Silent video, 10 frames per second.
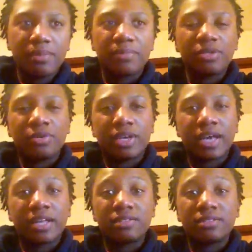But then you
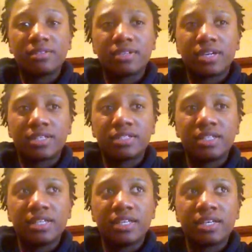got uh,
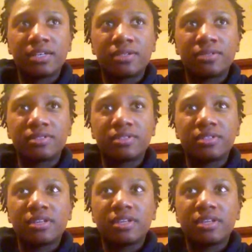TDLs,